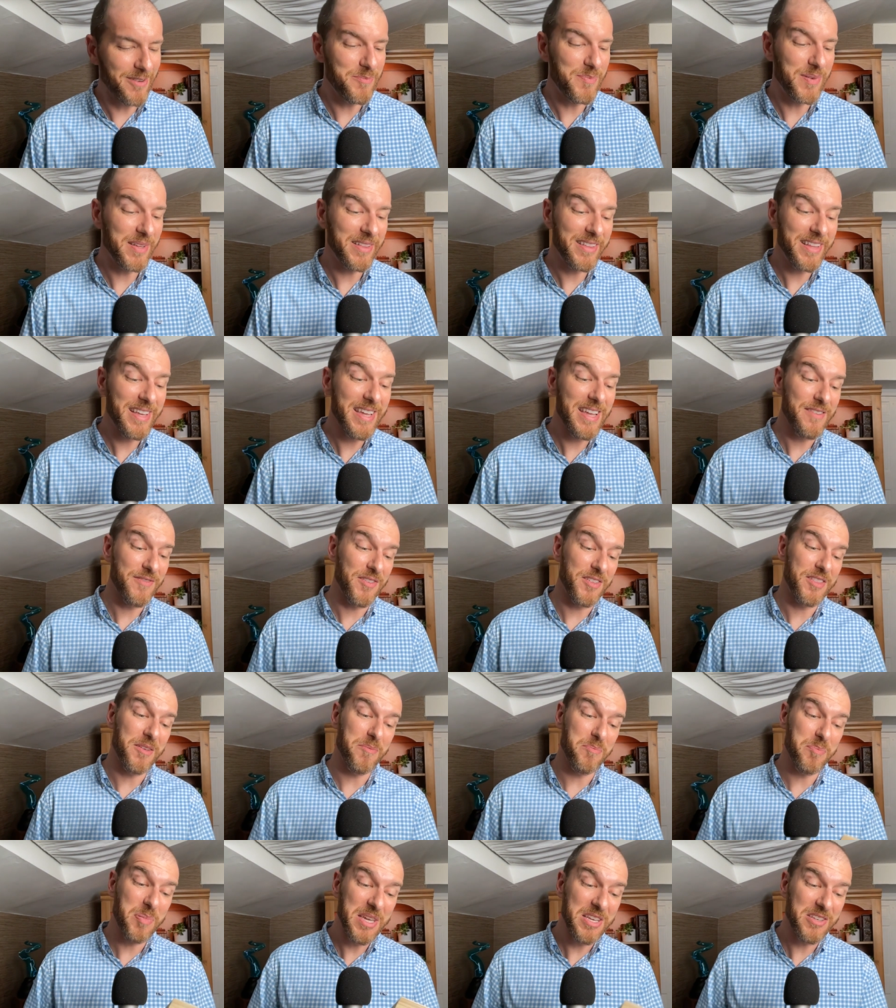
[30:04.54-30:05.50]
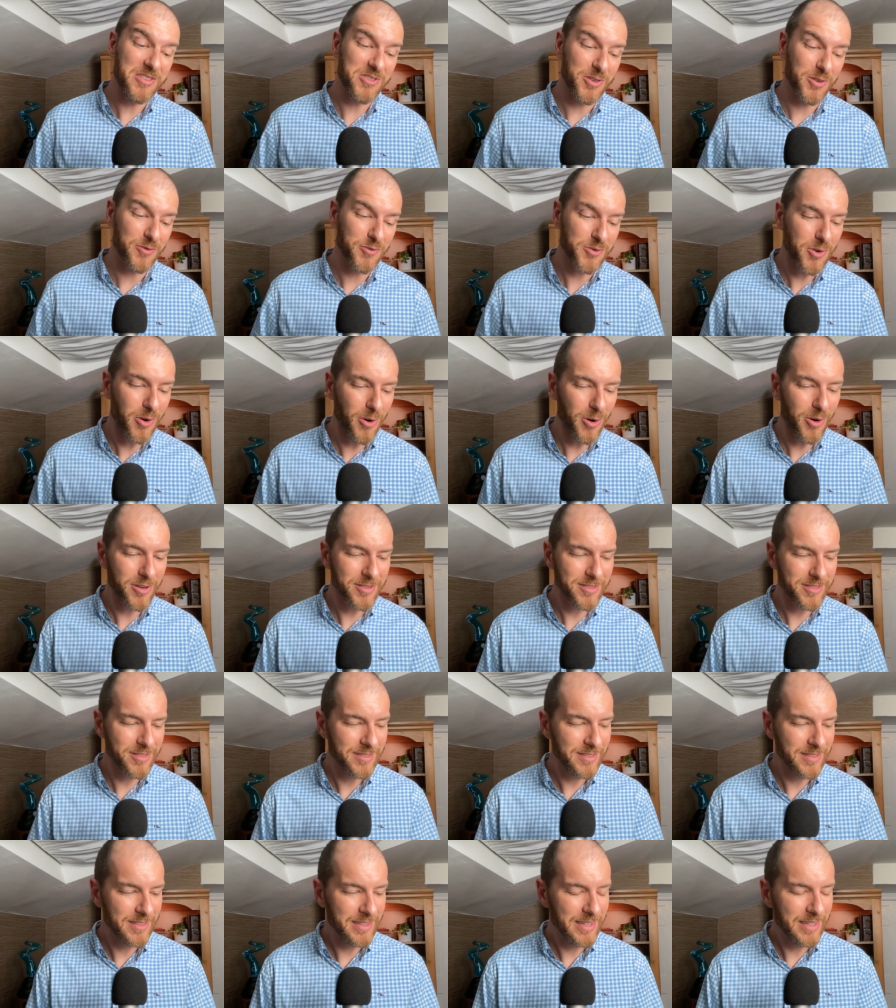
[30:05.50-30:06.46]
believe in the beast, of
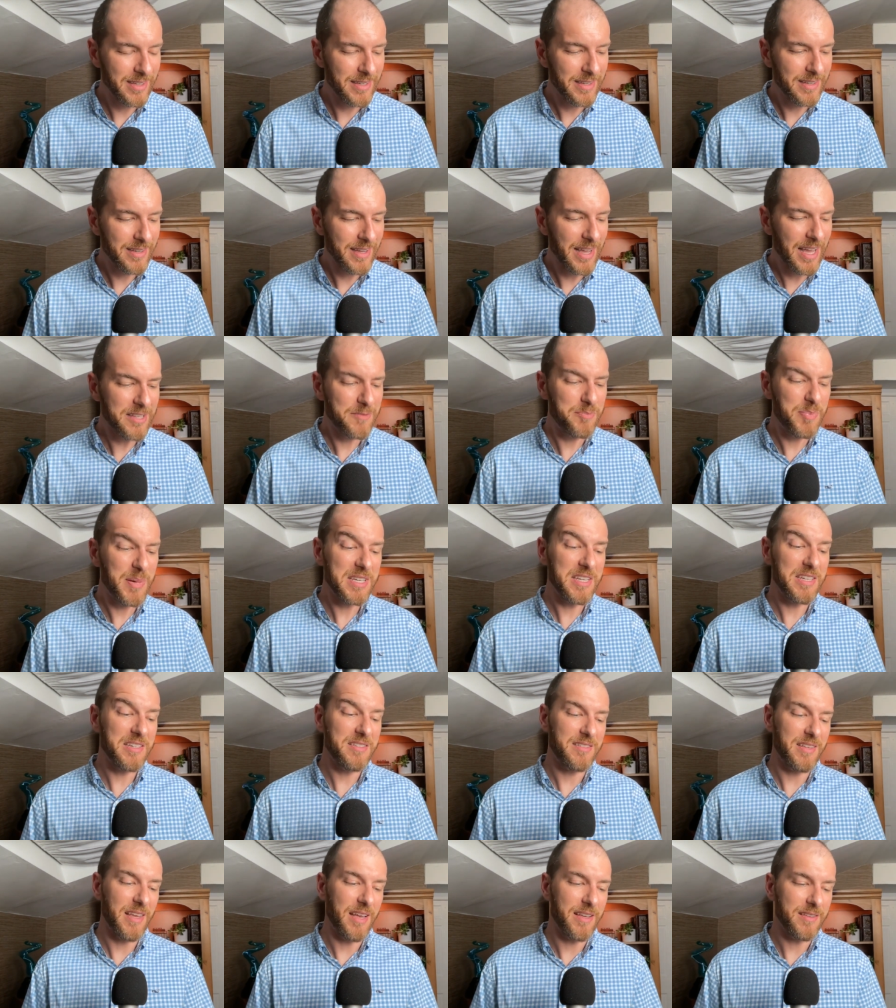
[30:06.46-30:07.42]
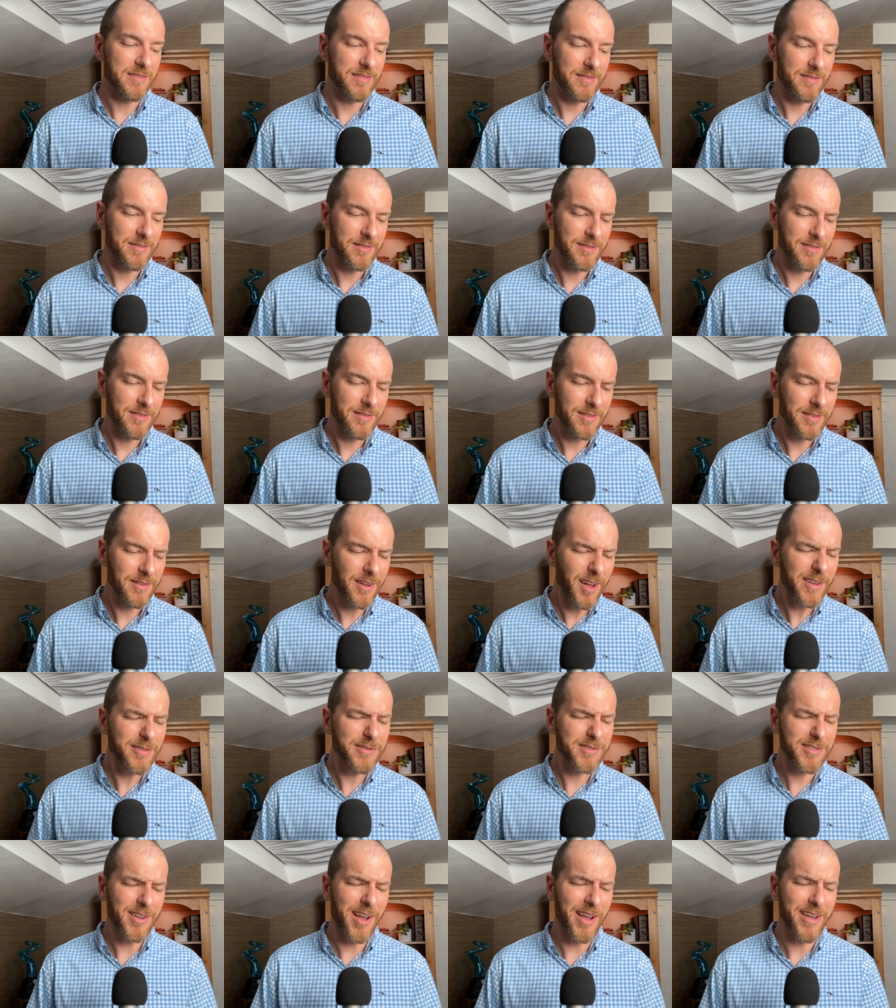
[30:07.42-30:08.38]
course. As Piggy says,
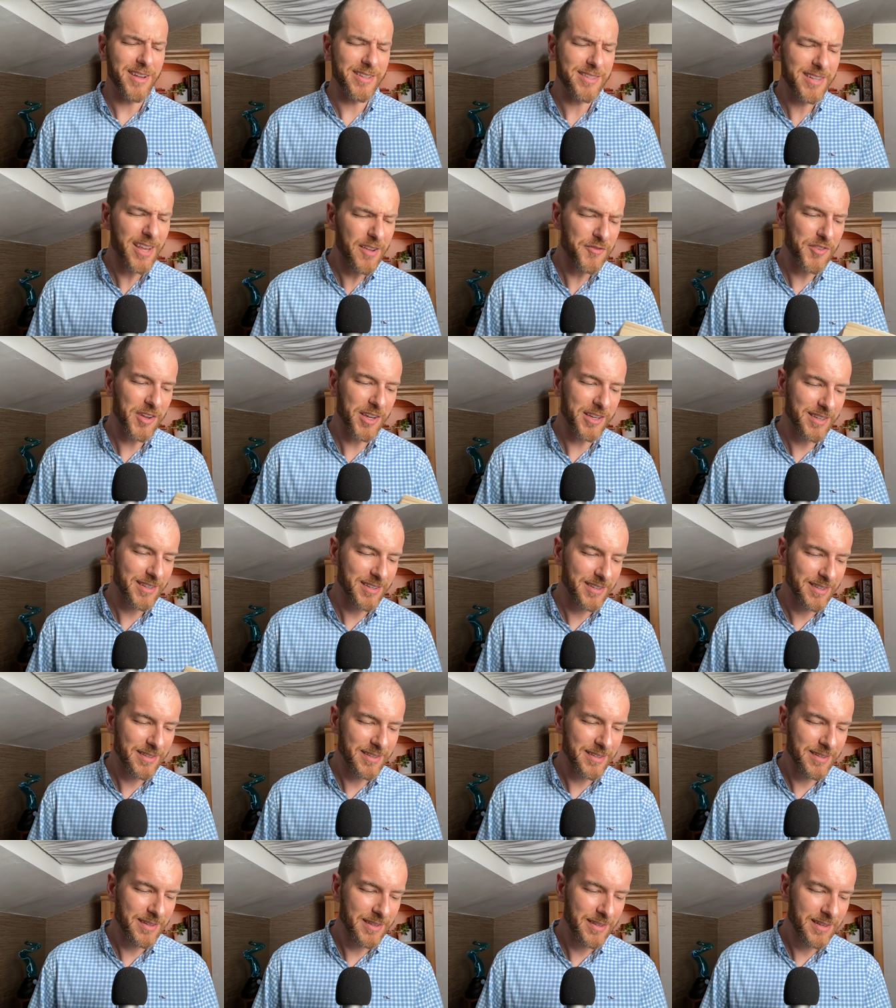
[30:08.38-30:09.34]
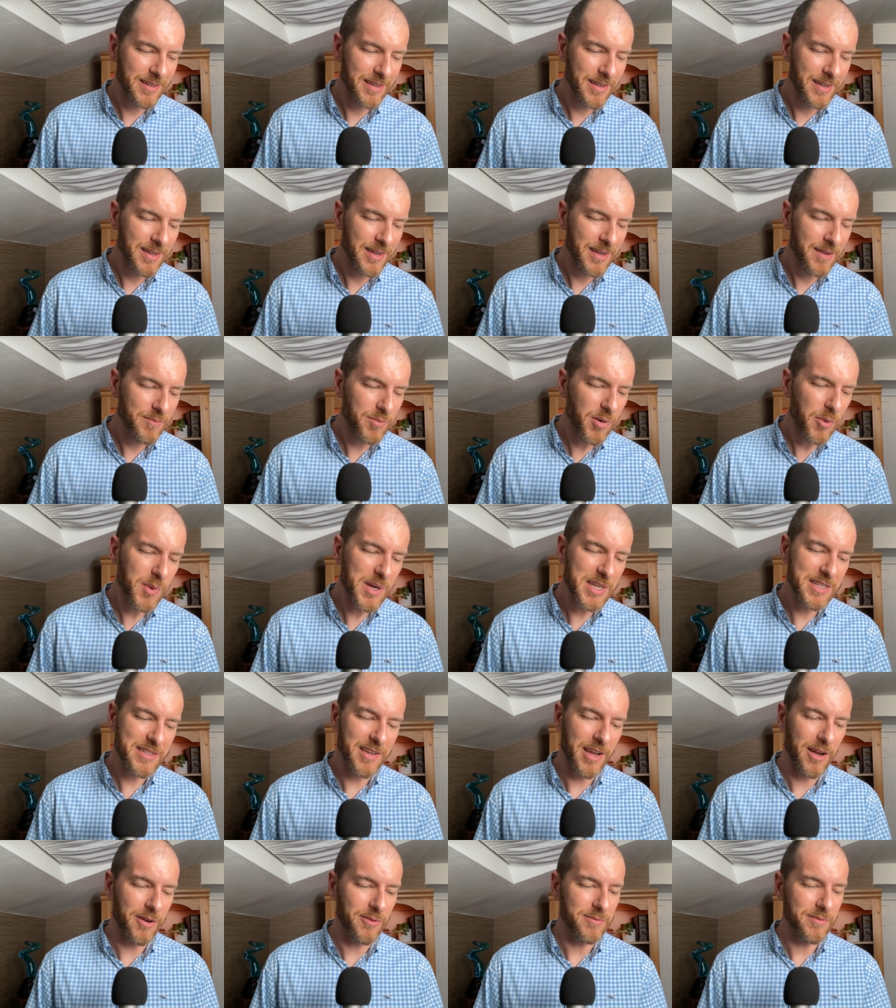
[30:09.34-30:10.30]
life's scientific. But we
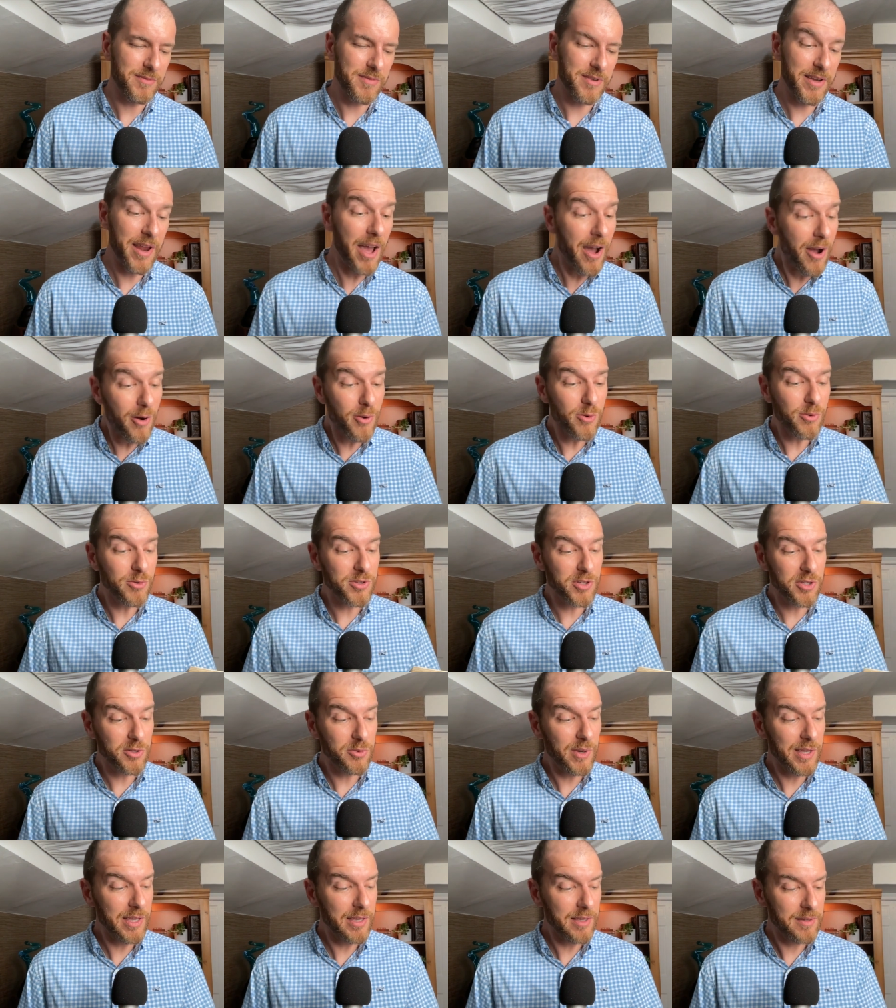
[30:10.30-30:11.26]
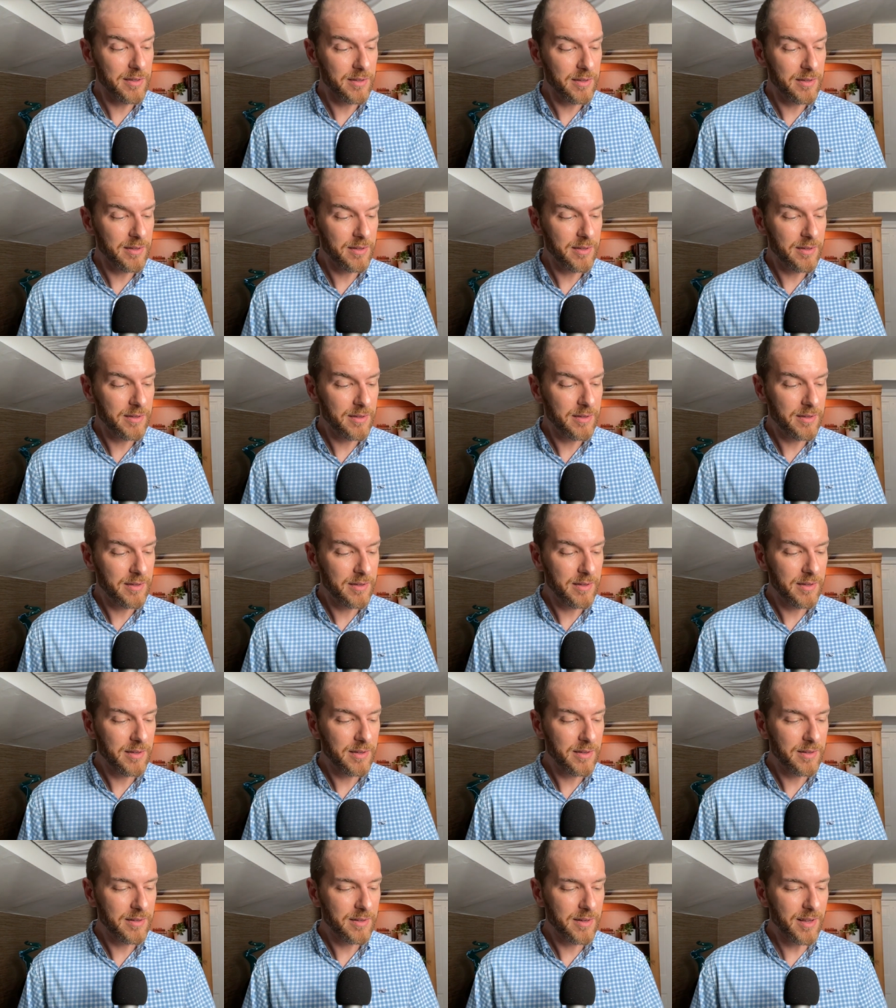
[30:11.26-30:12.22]
don't know, do we?
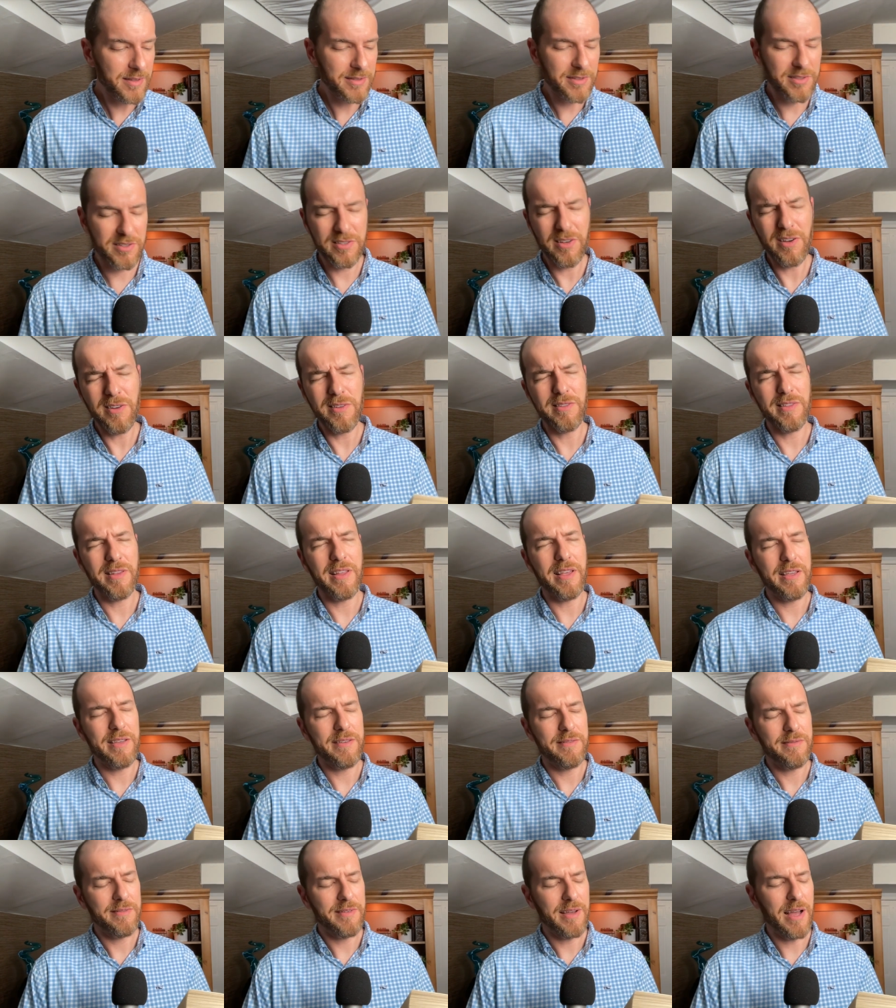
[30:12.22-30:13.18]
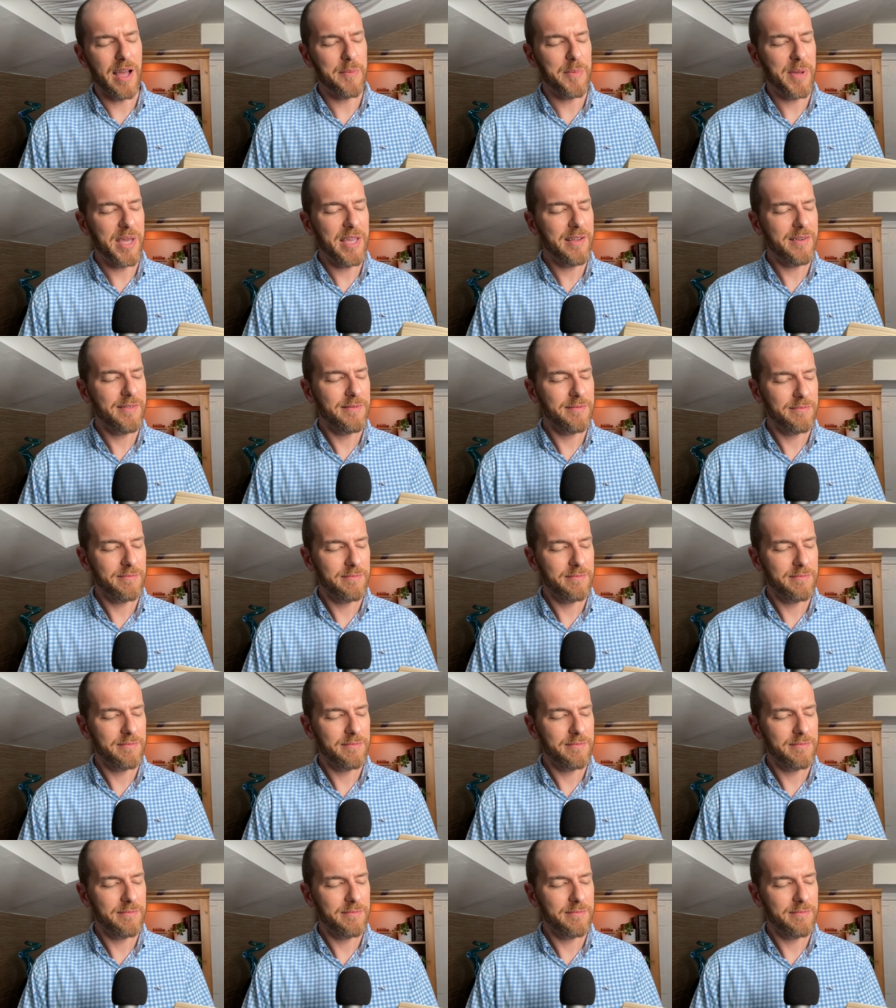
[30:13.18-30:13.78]
Not certainly, I mean."